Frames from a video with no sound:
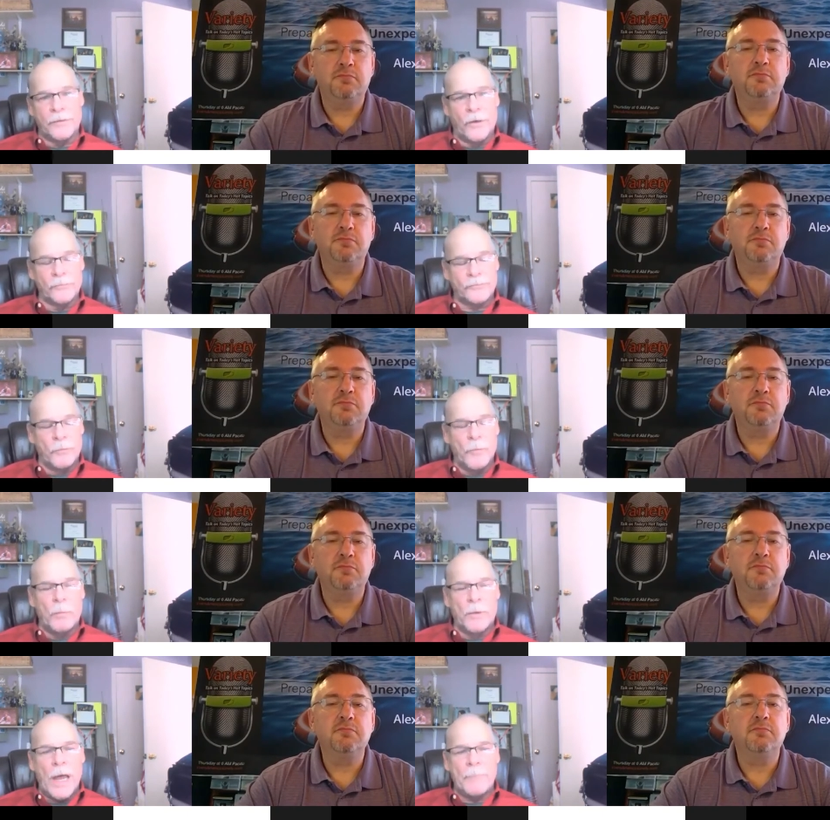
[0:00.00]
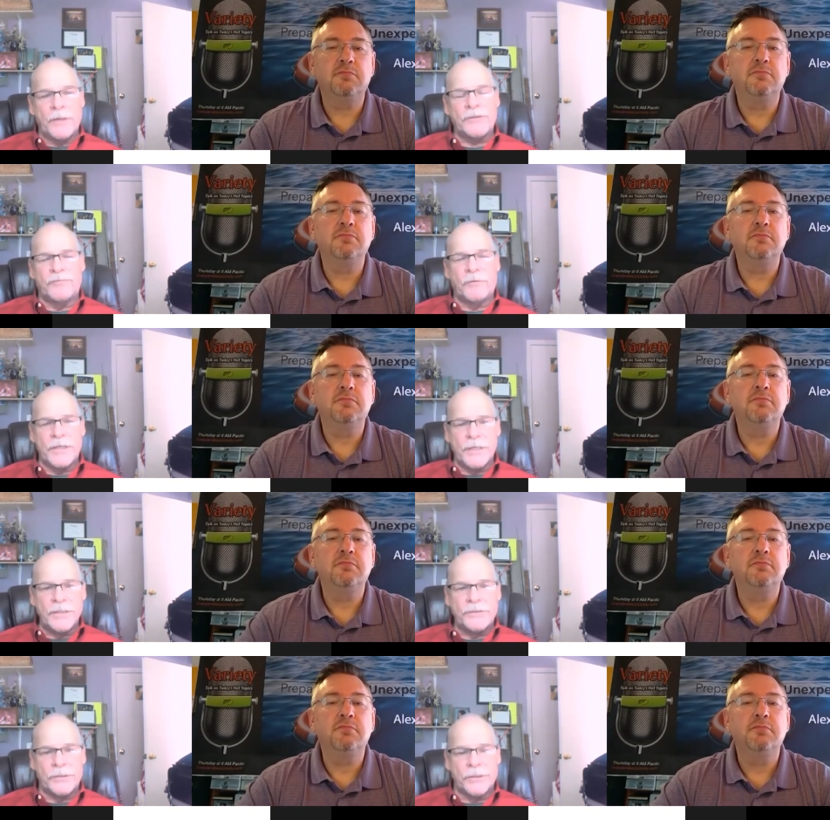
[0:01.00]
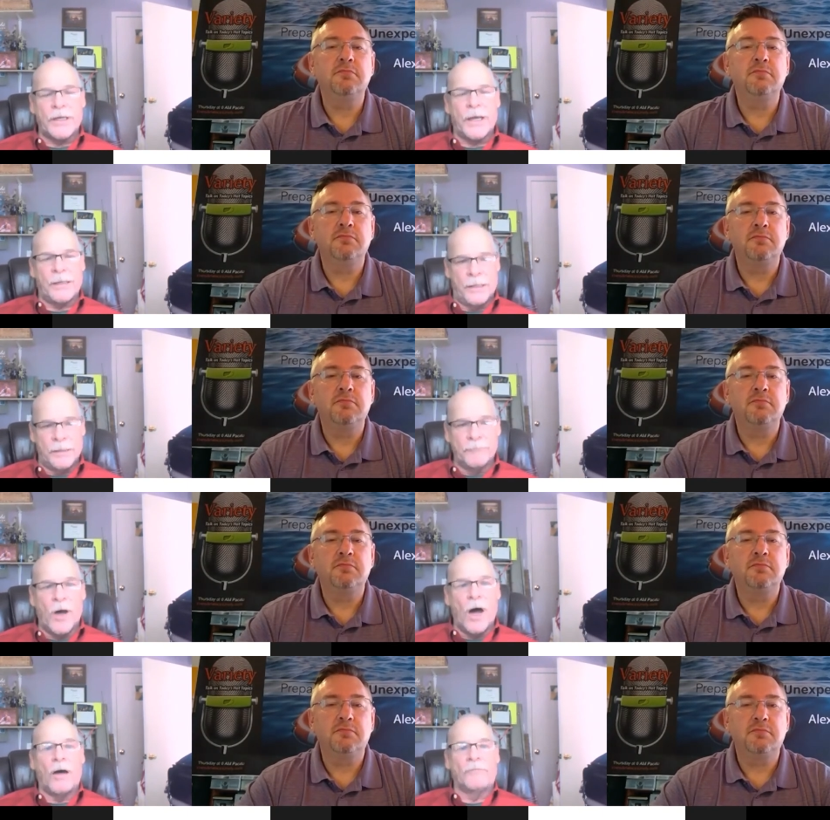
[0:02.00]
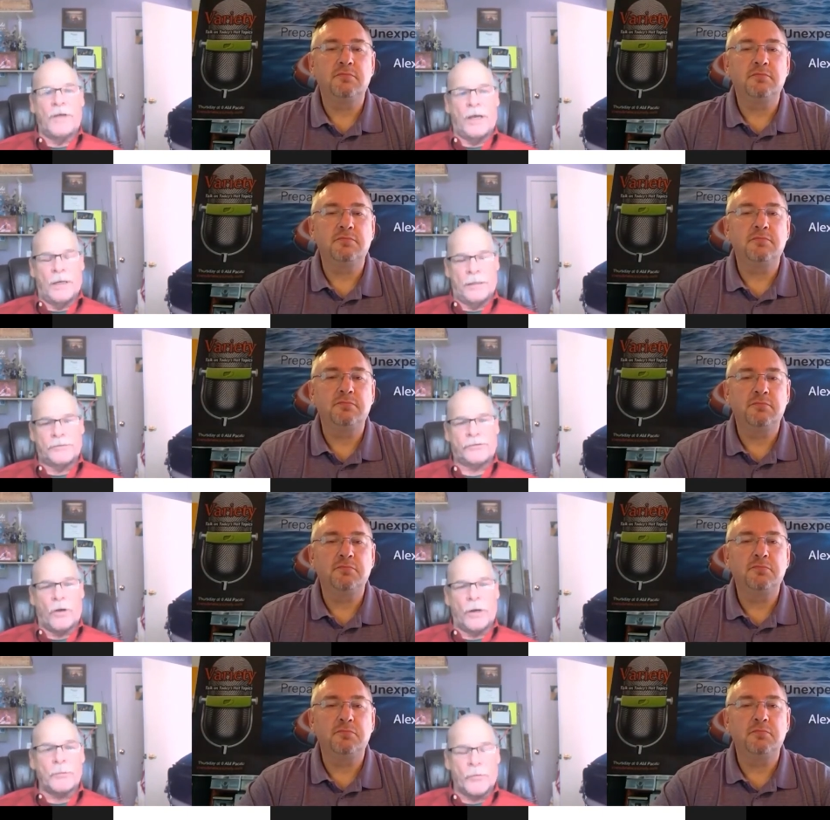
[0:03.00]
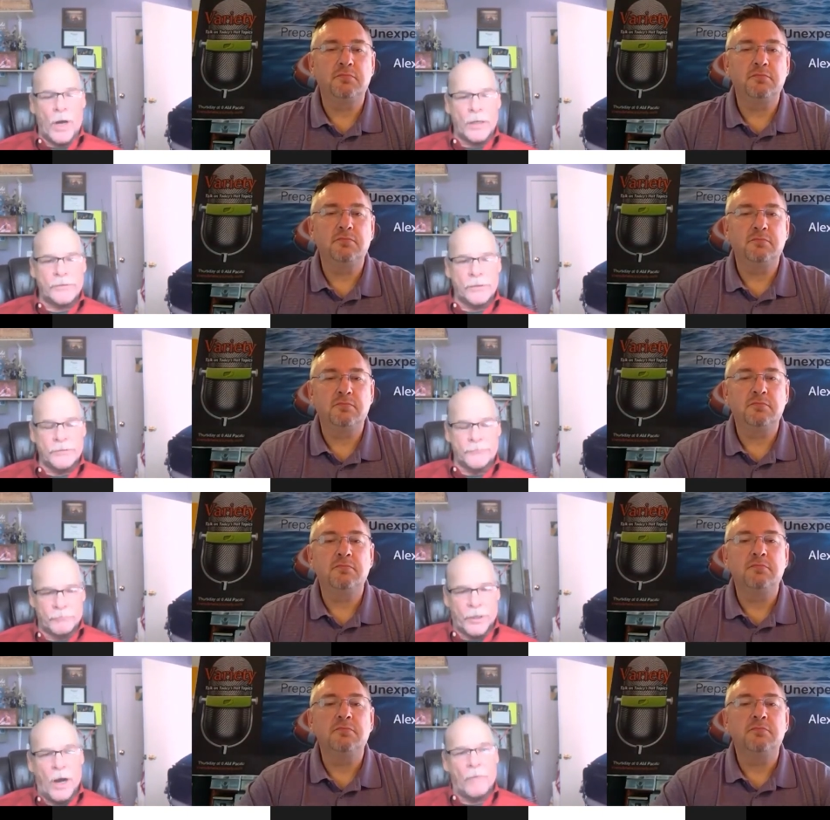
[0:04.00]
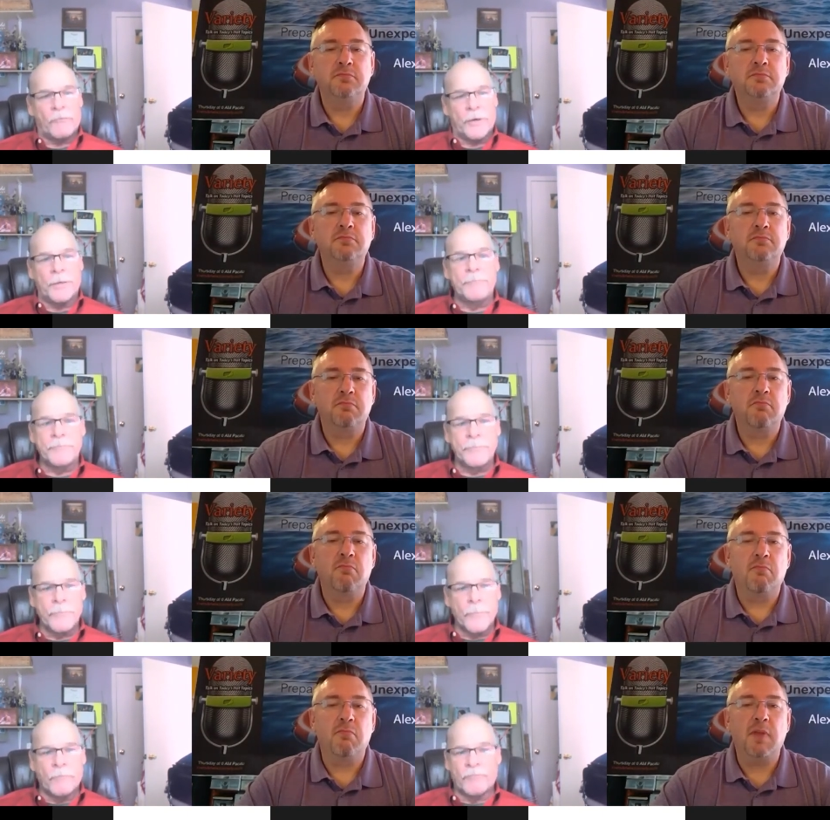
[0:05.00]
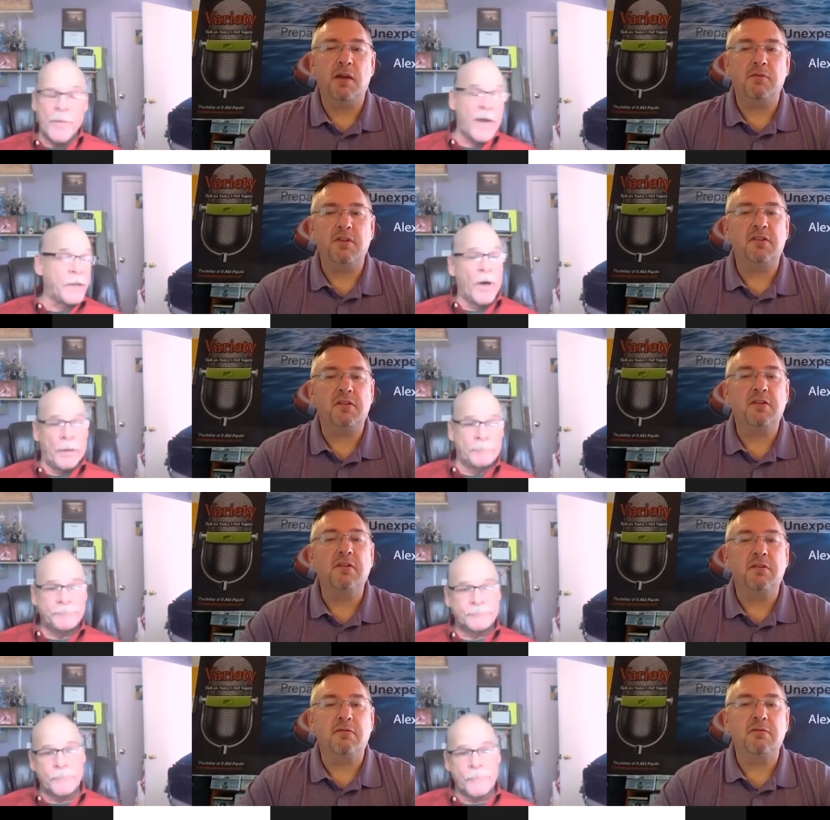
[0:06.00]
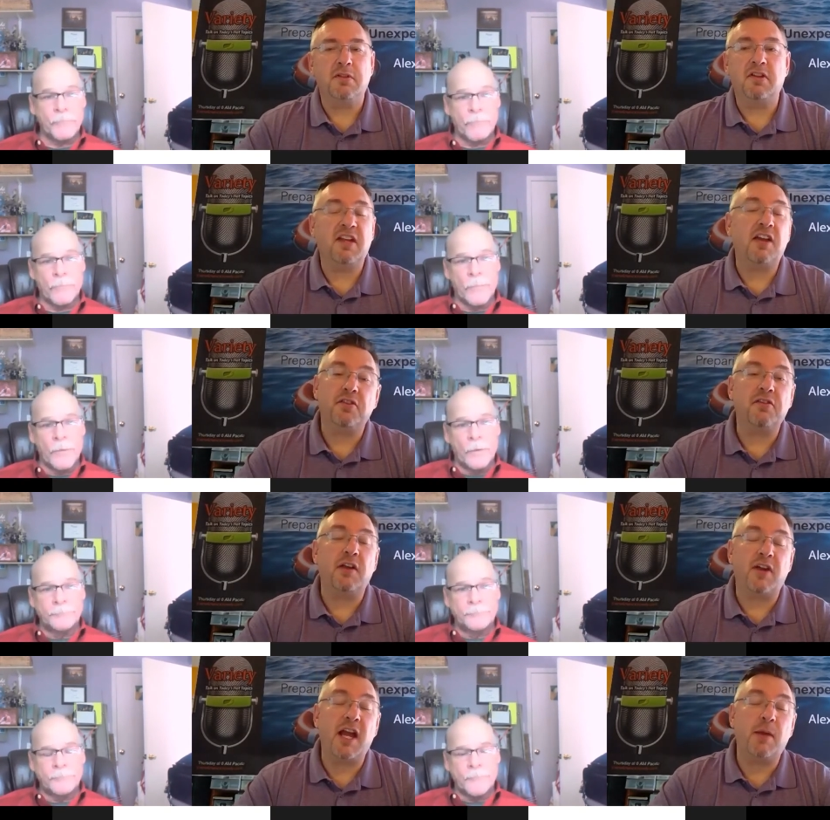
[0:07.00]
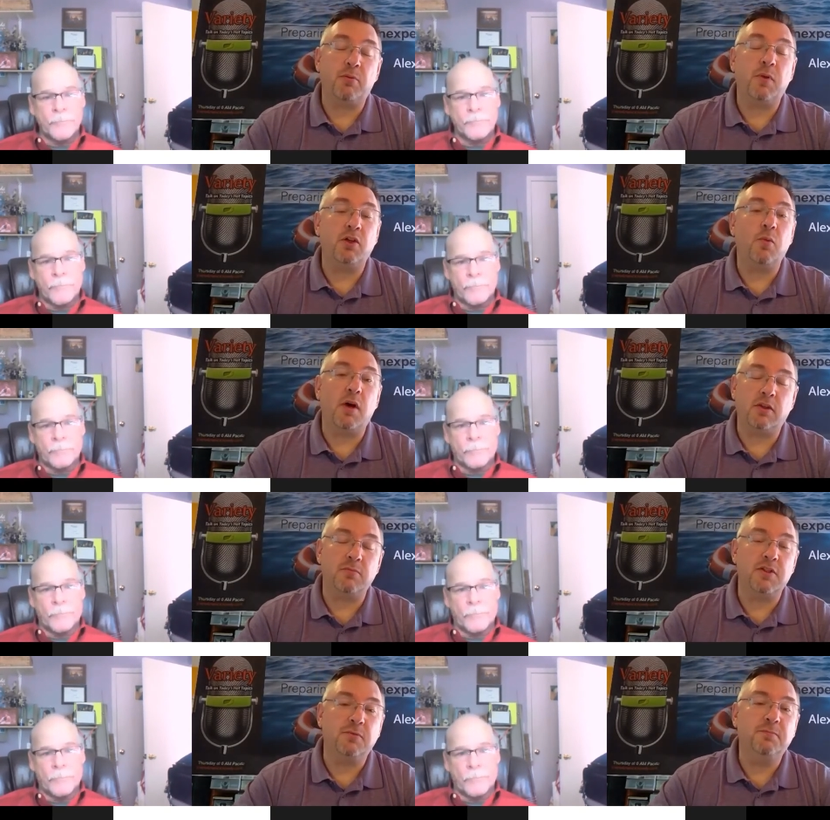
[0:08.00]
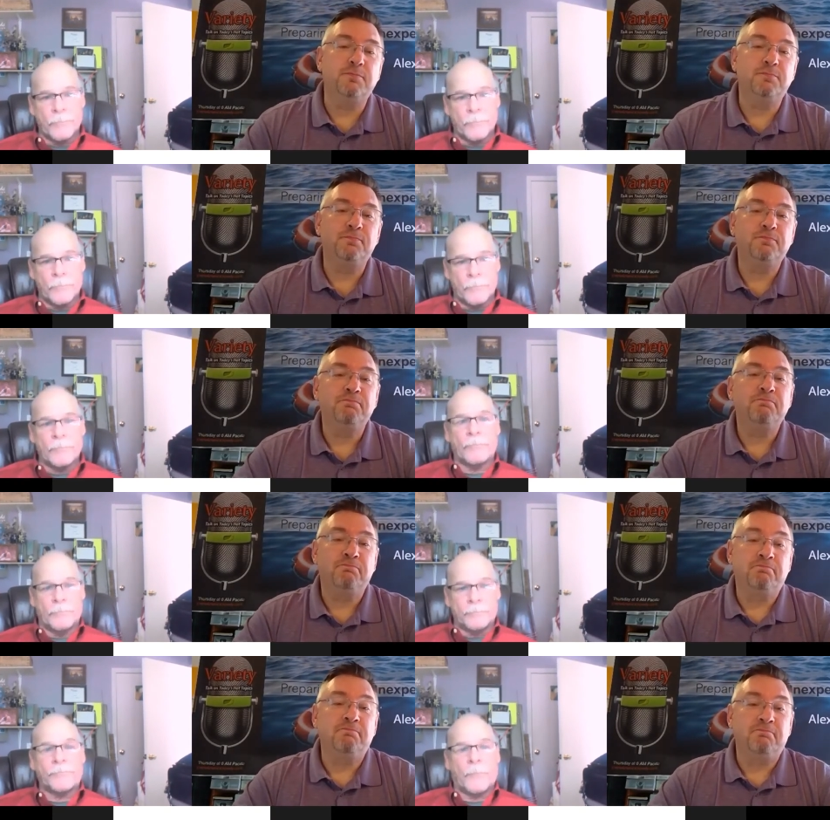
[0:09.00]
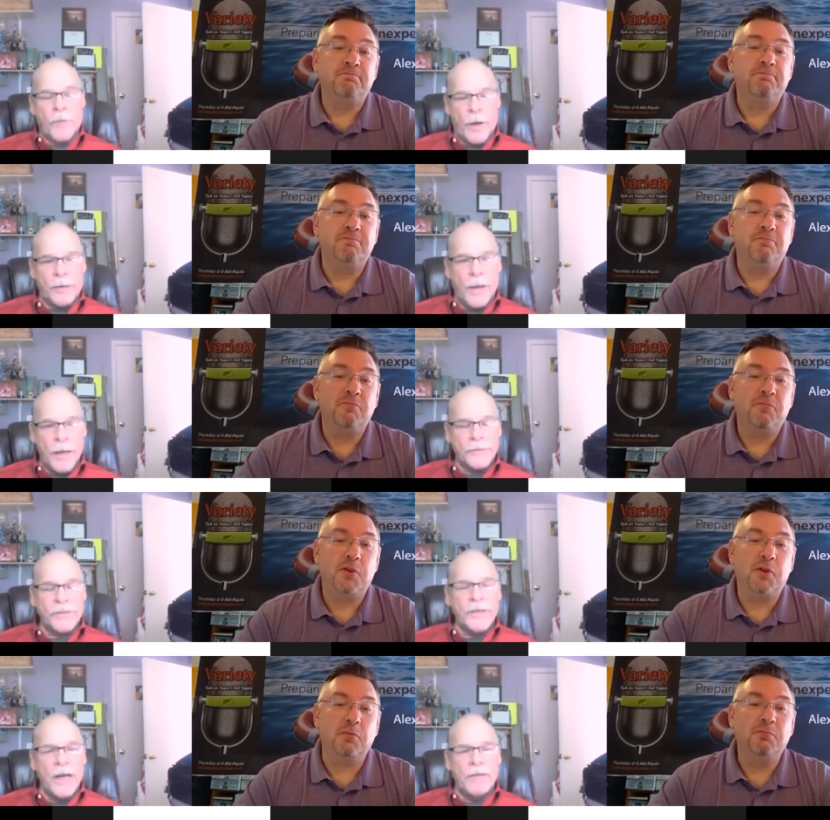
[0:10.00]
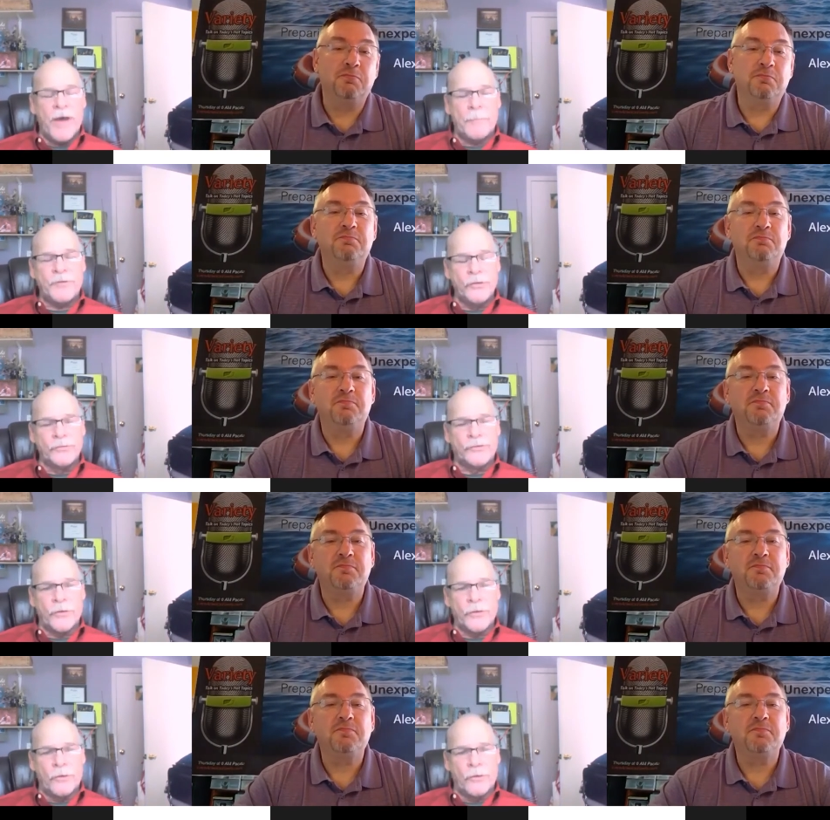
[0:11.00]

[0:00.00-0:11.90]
Speaker 1: you know, so the mobile app makes it very easy to get involved and start the process of the recovery
Speaker 2: yeah. from anywhere. Disasters never happen when you want them to.
Speaker 1: Right. And it's a native app too, so you